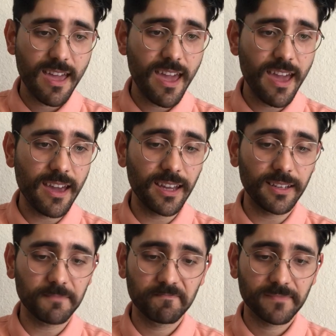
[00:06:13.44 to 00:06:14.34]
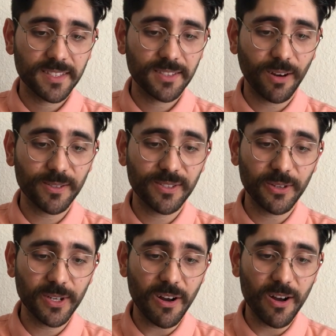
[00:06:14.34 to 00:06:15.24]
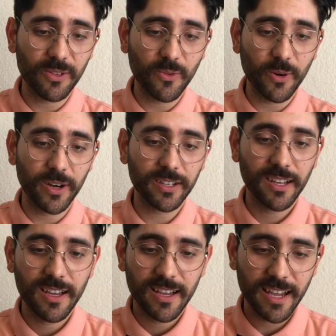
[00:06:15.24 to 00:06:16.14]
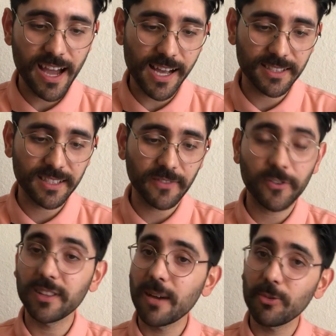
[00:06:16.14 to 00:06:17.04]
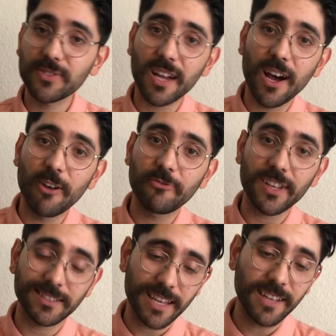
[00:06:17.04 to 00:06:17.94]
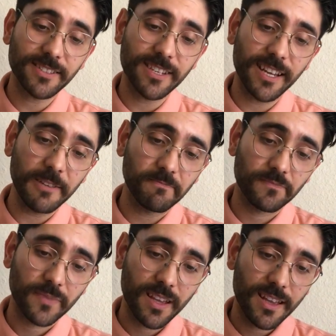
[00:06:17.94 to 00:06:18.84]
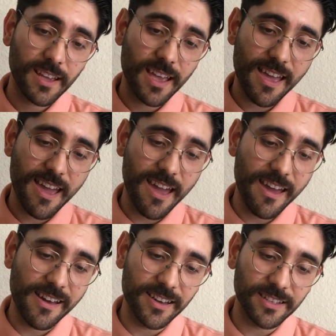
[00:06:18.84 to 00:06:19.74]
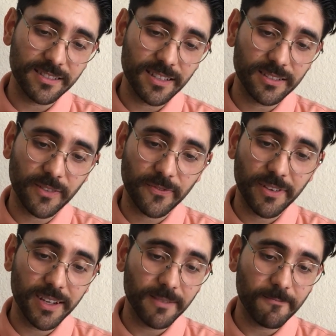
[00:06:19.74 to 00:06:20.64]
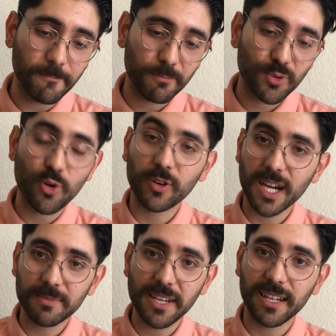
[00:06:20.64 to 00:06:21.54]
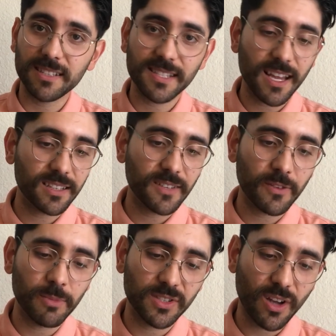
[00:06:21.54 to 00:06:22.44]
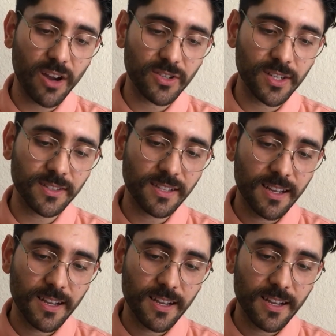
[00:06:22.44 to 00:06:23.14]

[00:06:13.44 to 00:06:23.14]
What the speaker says: and starts doing all the work. It has different levels of intensity and different programs, like I said, different massages.